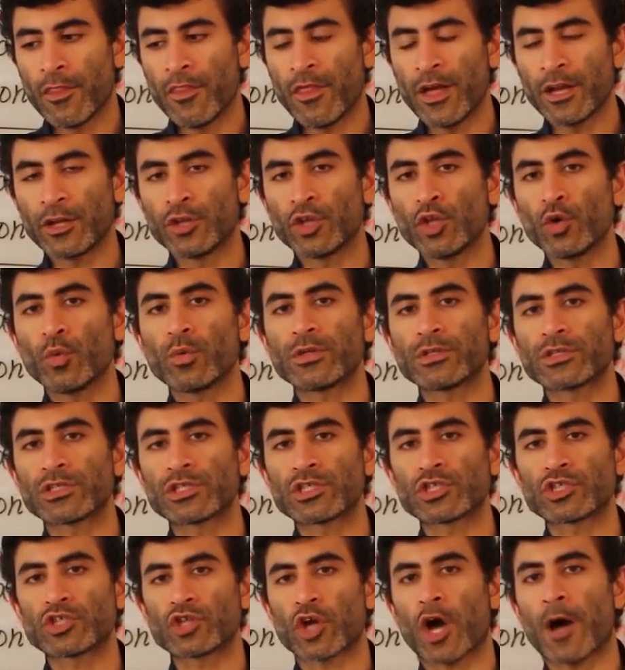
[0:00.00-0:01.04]
Then you will
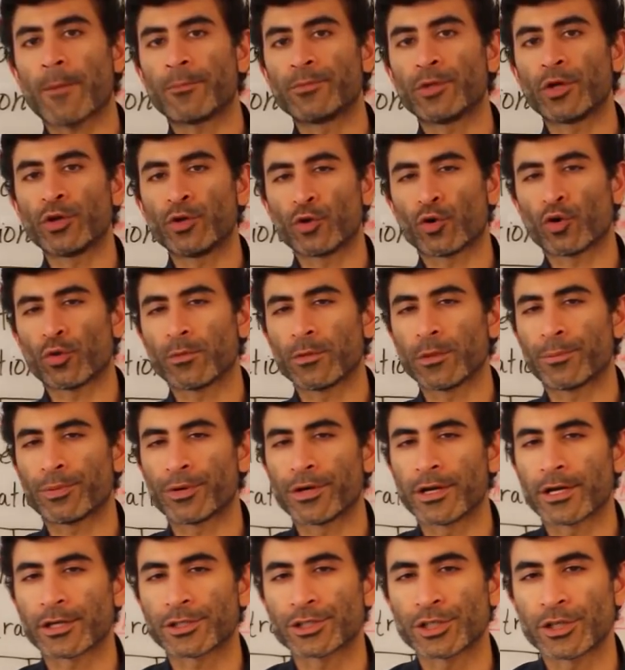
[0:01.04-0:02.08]
stop the normal
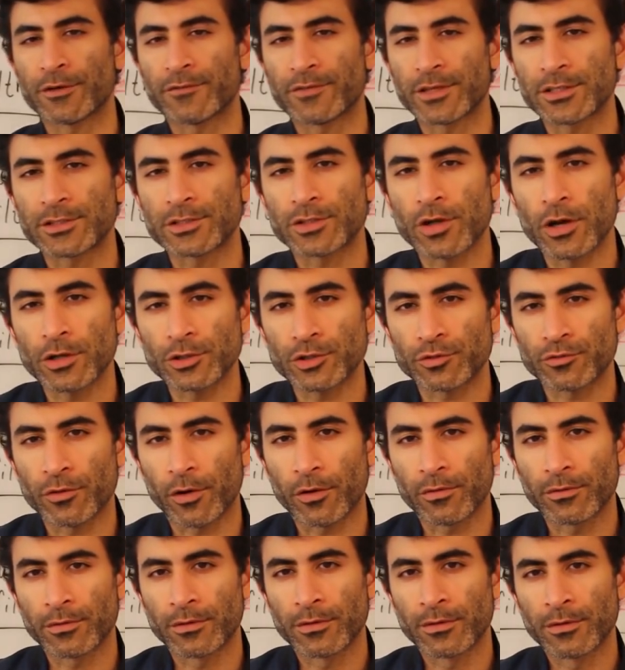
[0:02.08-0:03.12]
production of
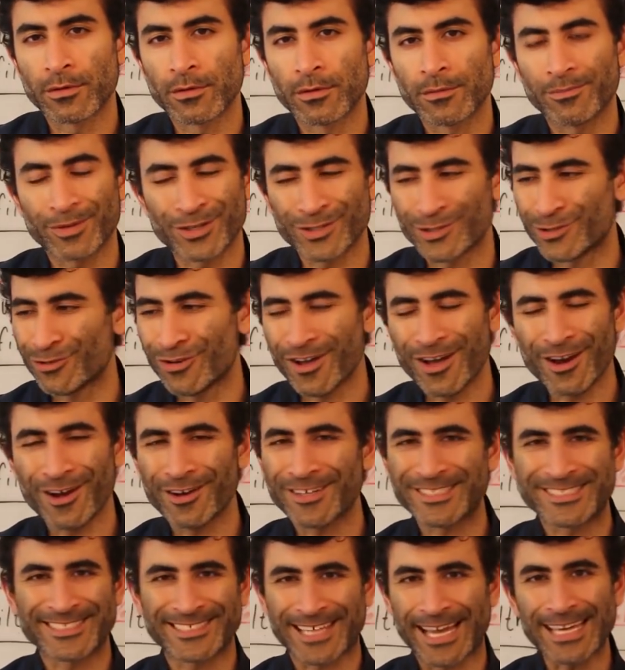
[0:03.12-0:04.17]
testosterone because you're not
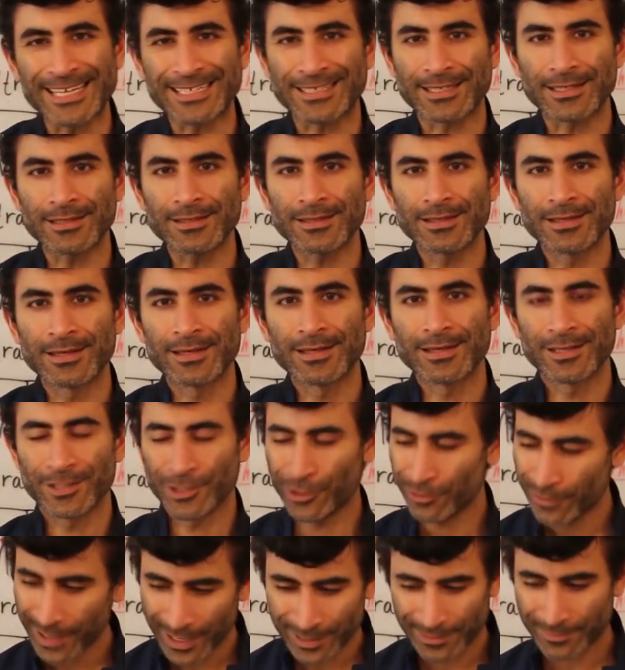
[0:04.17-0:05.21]
on a cycle.
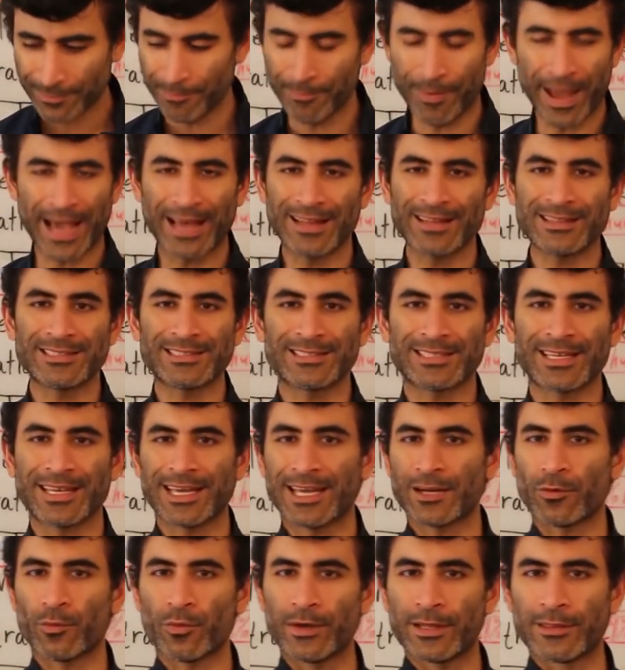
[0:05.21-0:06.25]
You're not
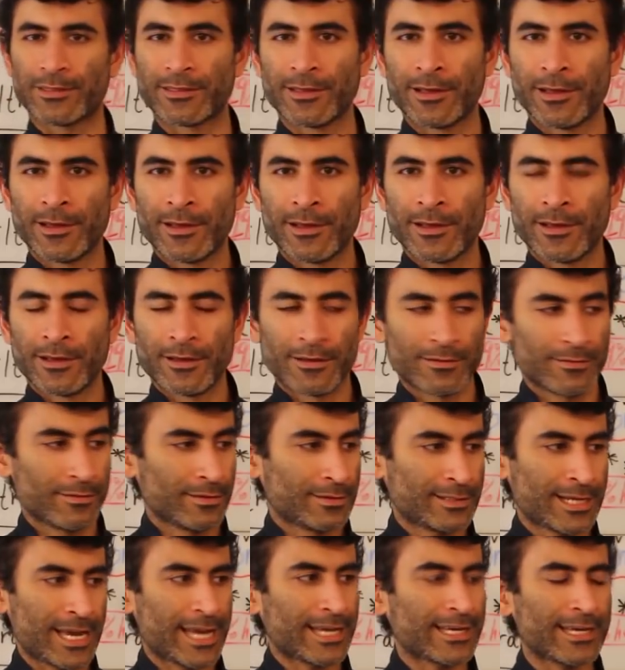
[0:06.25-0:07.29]
balancing it with
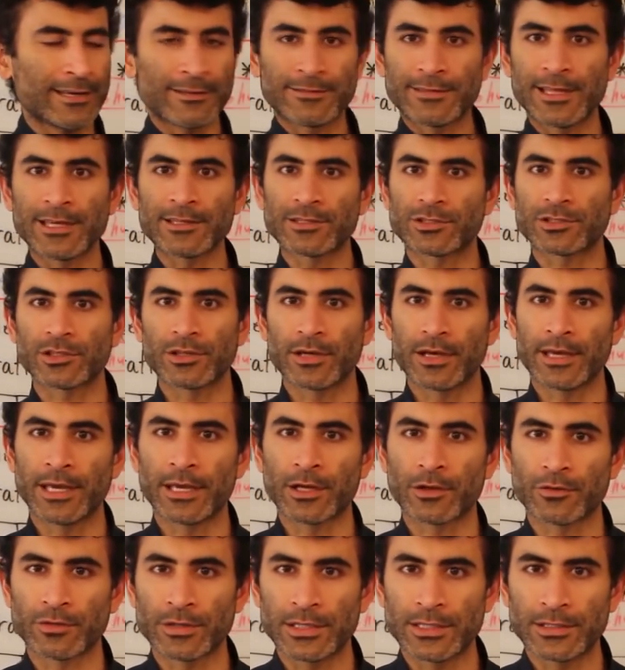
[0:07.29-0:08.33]
taking things to
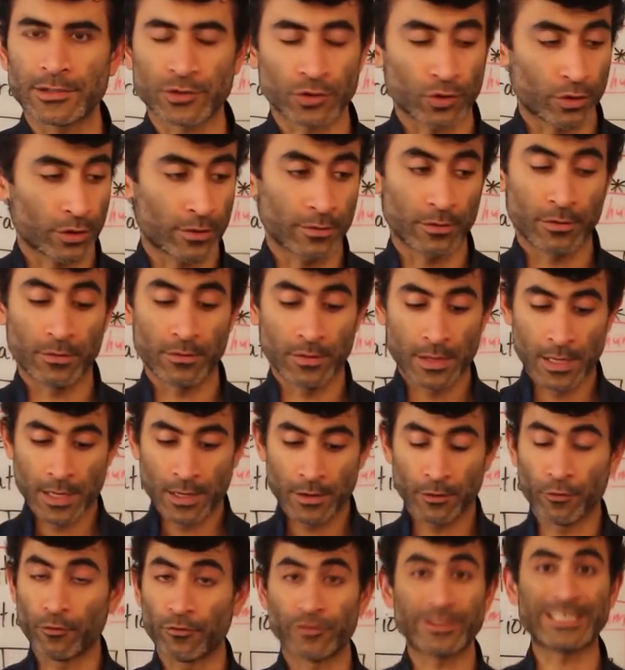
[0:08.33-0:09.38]
increase or
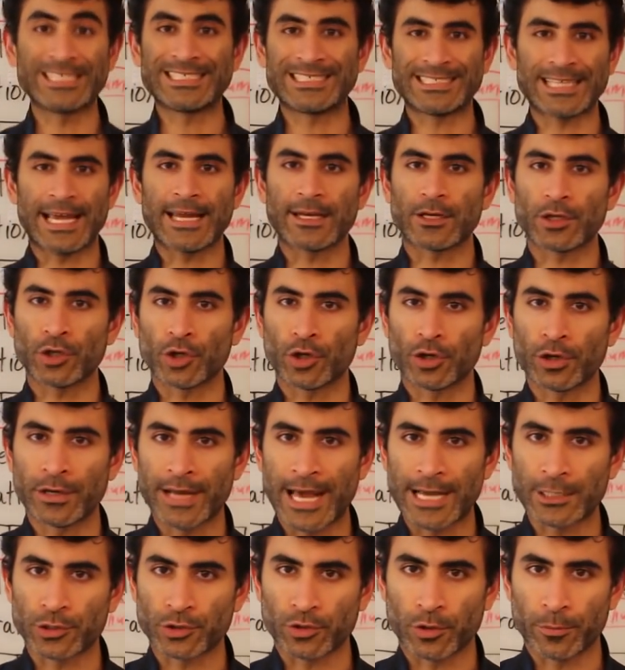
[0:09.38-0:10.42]
reset your
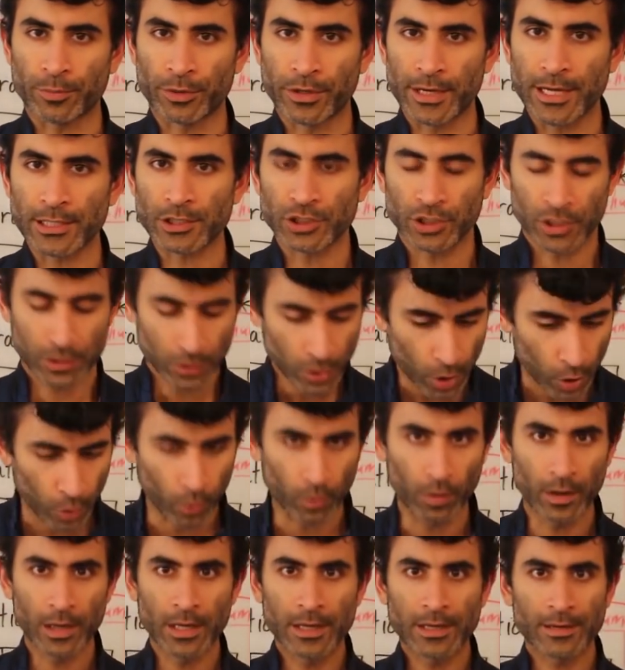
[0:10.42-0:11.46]
natural production.
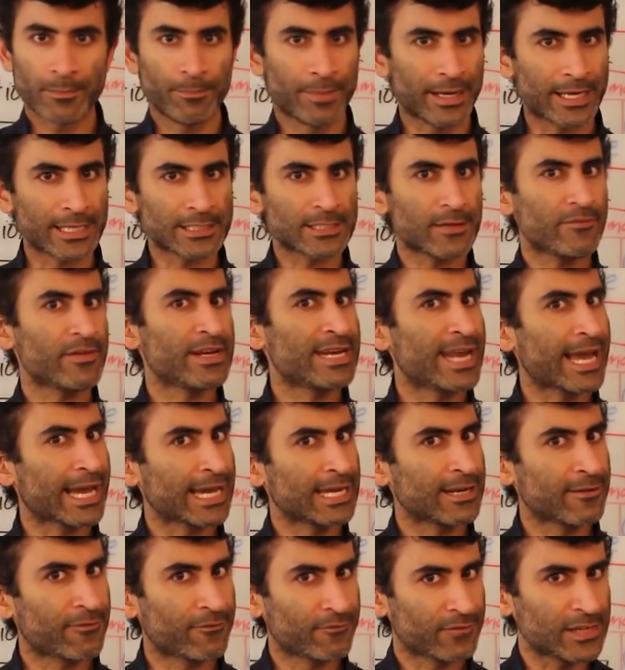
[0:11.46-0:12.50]
No, because of a
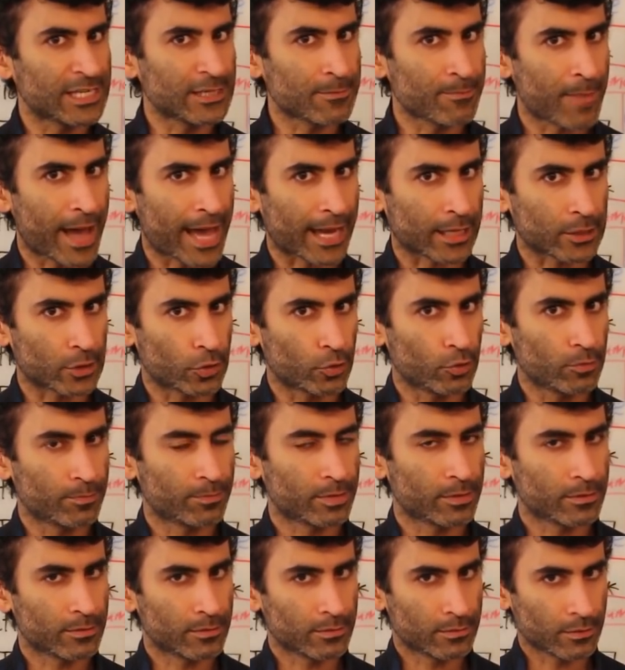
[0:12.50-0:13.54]
negative feedback
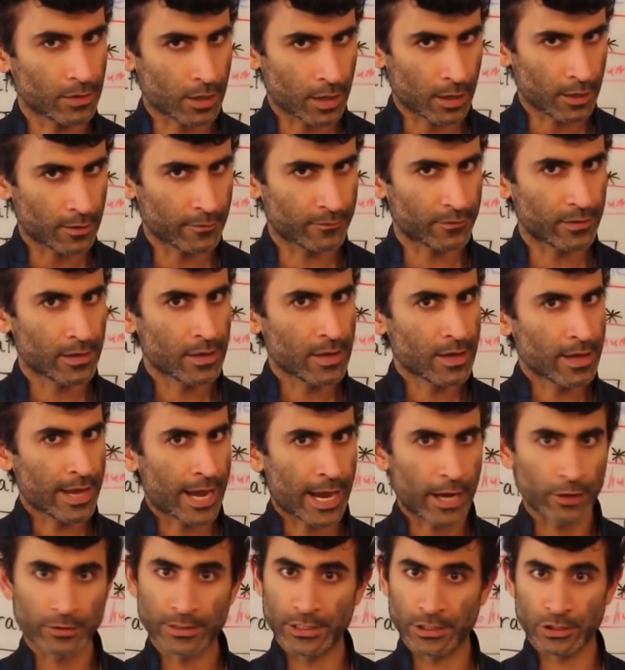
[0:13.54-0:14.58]
loop of
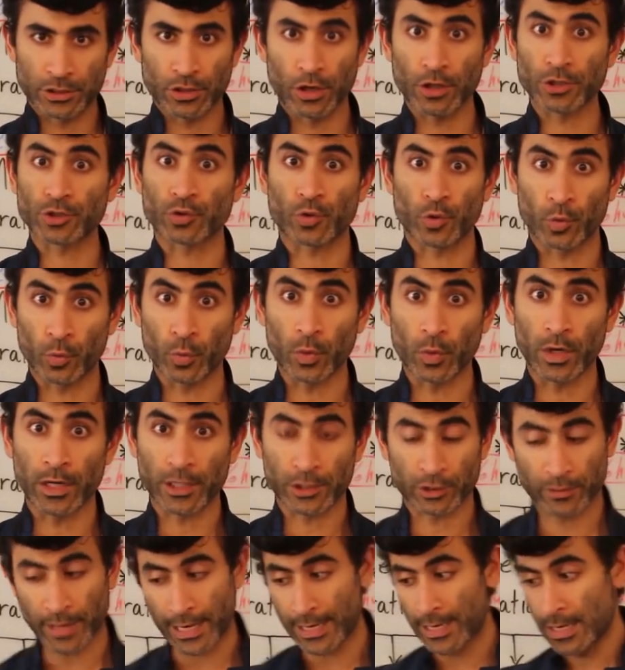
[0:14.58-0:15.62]
how testosterone
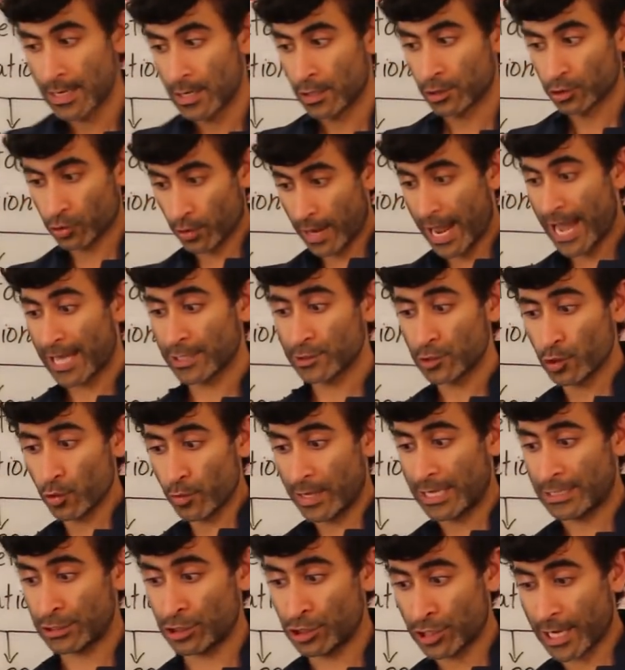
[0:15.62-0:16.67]
works, right? So as you
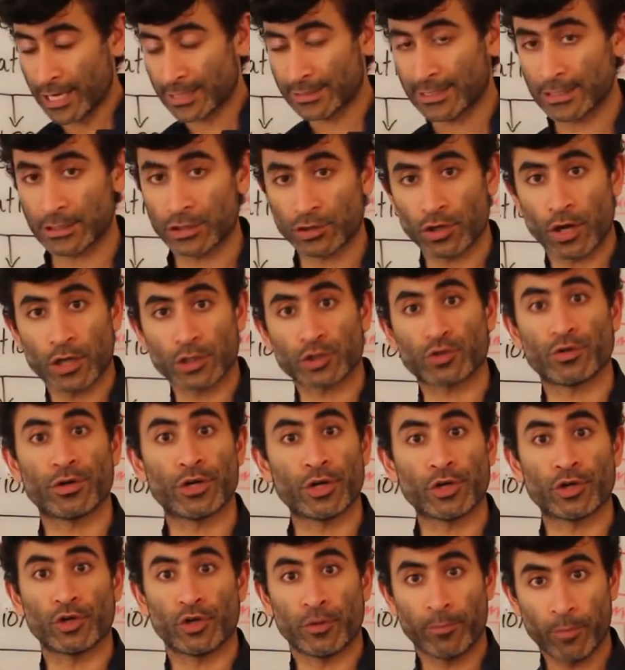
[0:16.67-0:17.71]
inject
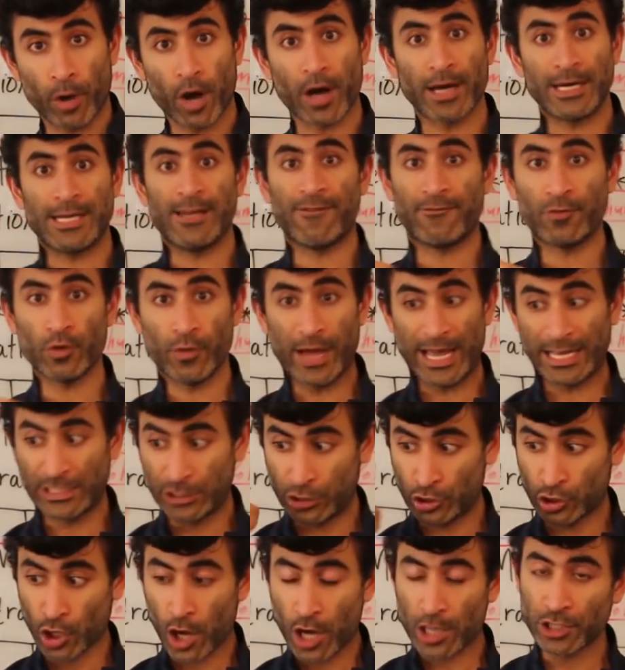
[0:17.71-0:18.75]
testosterone in your body, if you
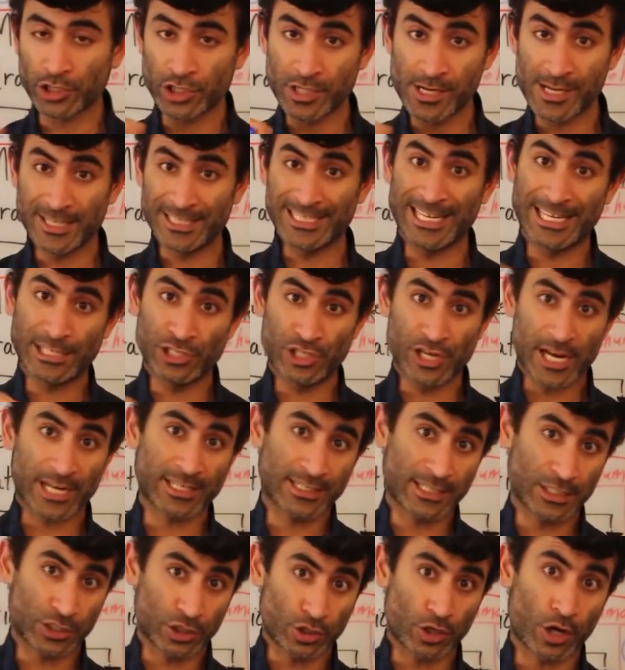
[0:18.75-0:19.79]
exogenous
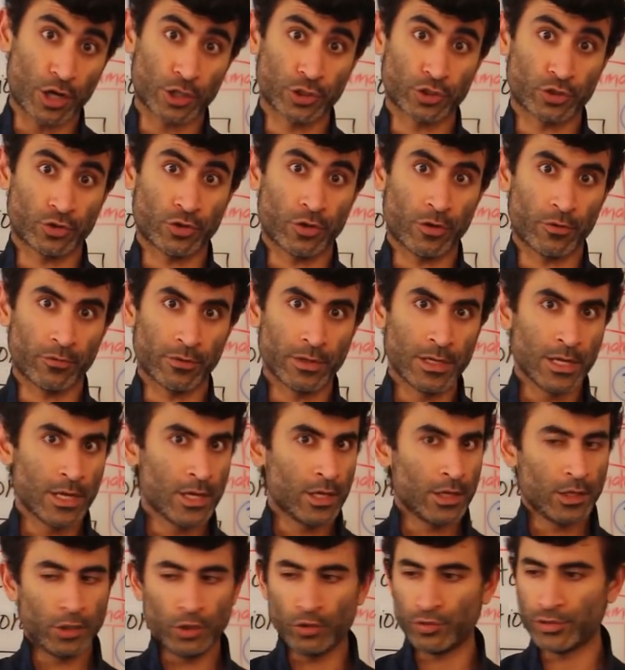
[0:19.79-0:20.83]
inject testosterone
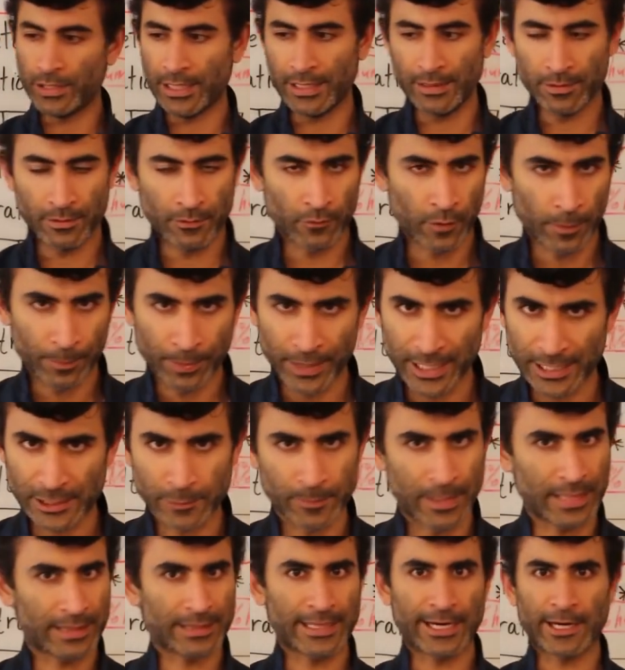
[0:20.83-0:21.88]
using
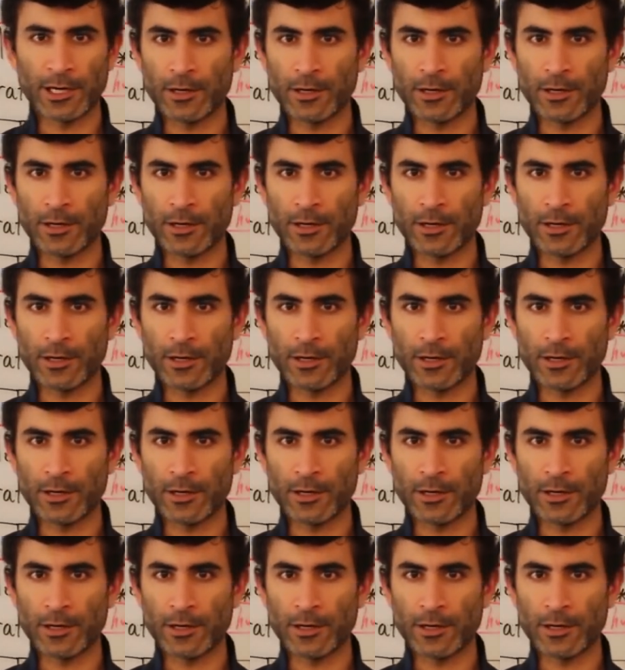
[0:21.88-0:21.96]
replacement